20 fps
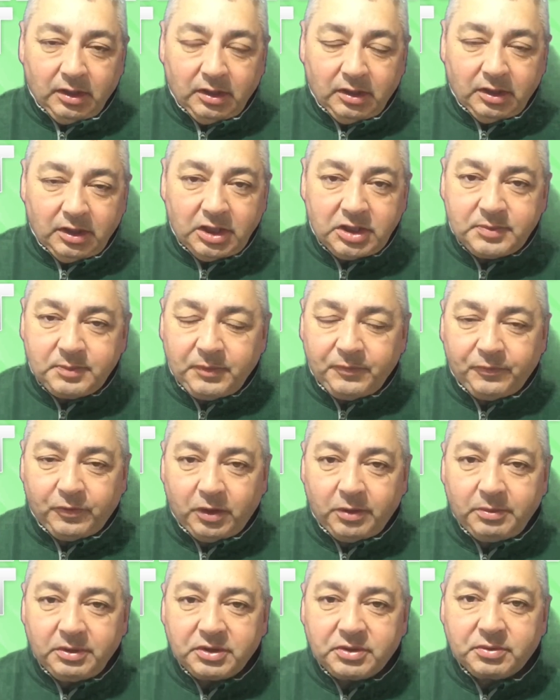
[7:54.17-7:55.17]
His
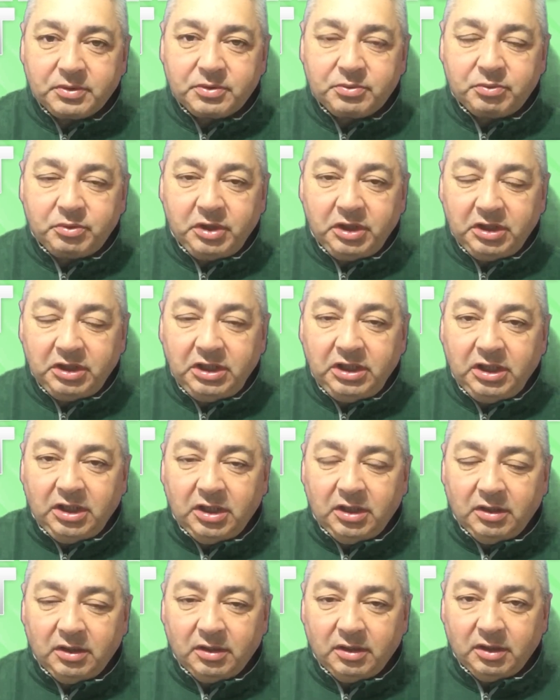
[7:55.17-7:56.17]
performance was really
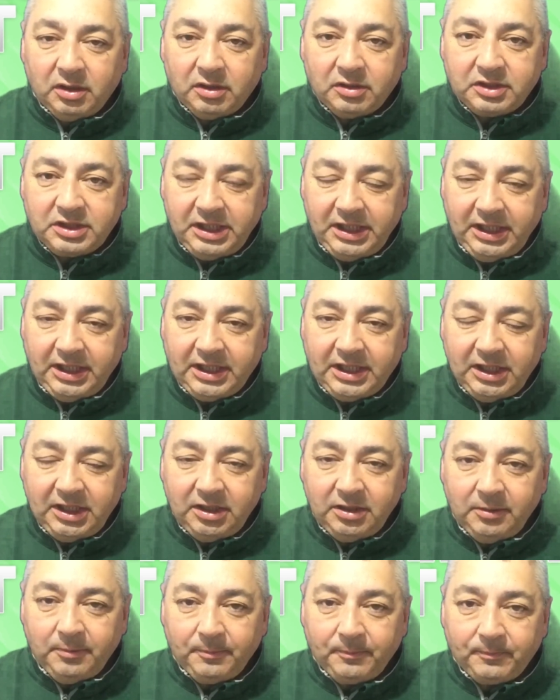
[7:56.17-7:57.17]

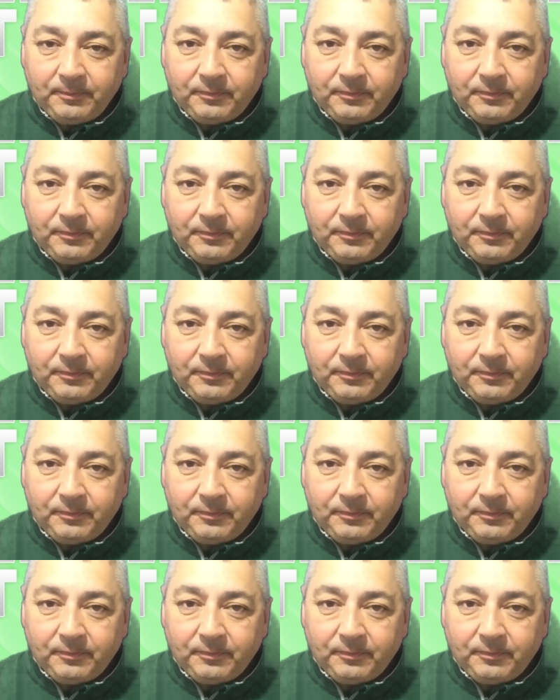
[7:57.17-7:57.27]
taking.